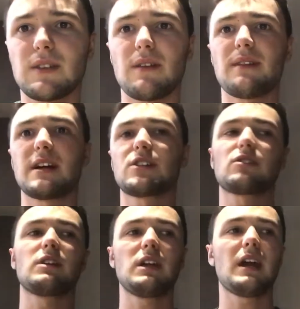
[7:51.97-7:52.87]
for their
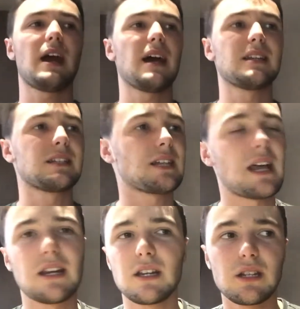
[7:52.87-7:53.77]
factory, and
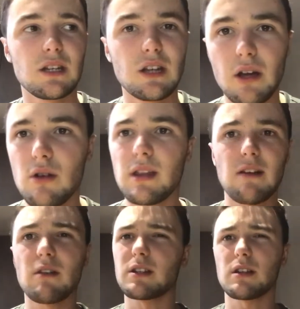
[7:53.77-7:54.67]
then I
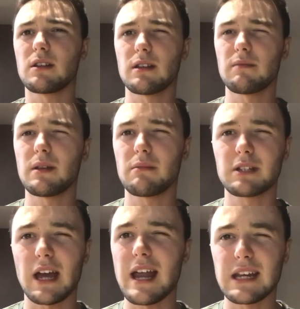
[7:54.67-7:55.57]
don't think they've been able
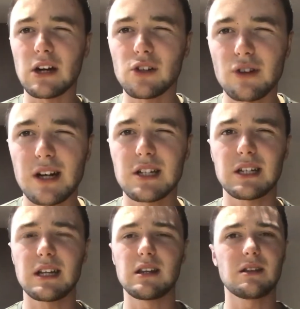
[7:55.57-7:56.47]
to get any
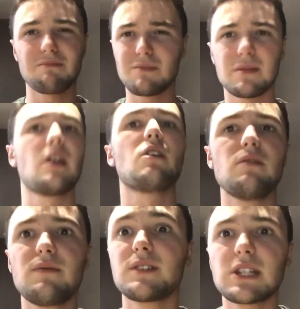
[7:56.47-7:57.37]
contractors in,
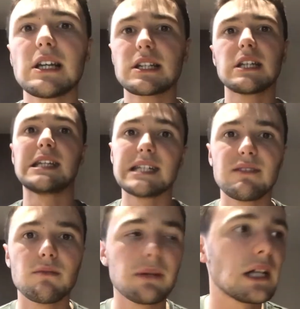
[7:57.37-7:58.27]
no facilities
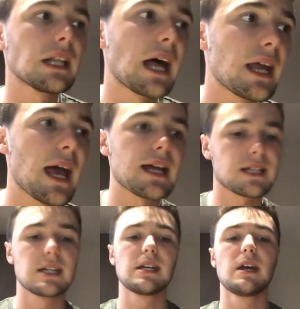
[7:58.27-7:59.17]
even built there yet.